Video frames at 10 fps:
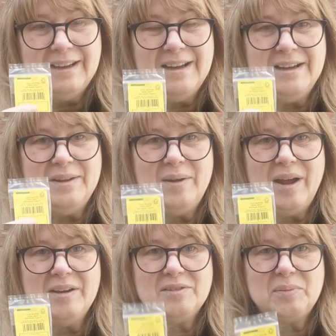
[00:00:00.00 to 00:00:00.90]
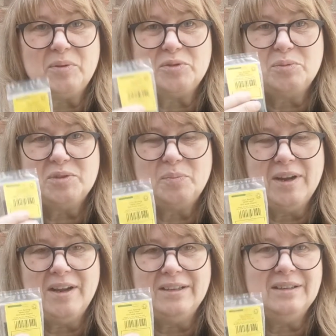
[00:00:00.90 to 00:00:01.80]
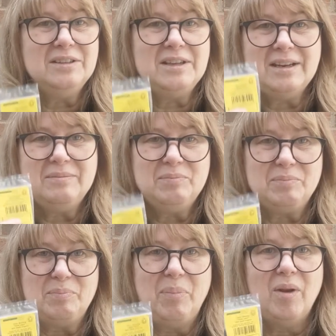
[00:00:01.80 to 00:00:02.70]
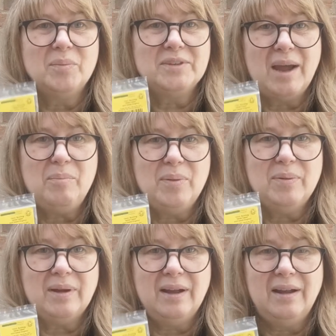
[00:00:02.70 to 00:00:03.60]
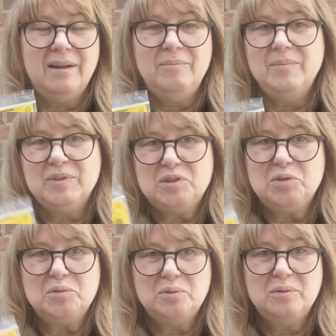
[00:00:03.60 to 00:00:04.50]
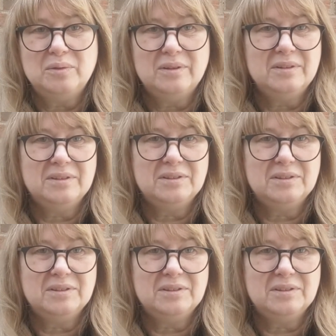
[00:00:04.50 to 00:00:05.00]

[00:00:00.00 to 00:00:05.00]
And it's supposed to be spring onion, and then bulbed up to